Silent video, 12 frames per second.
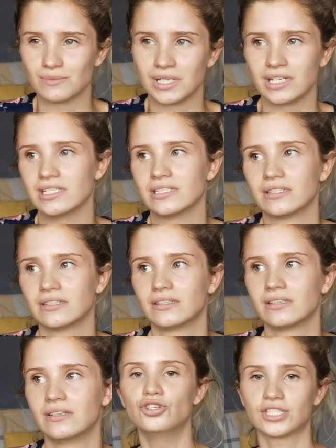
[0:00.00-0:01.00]
because
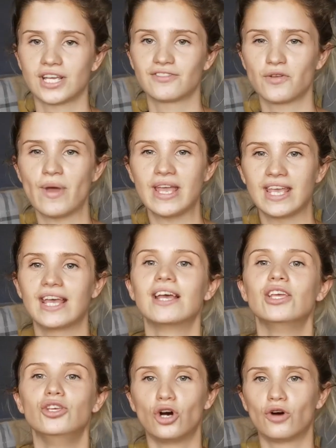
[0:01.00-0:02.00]
you just have to make
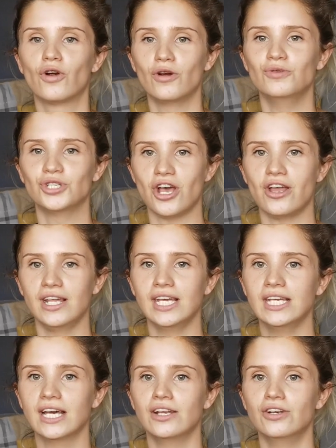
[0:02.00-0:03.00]
it your own
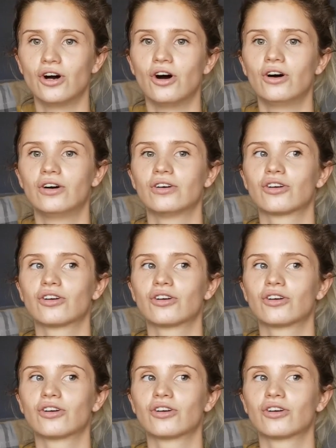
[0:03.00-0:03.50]
journey and not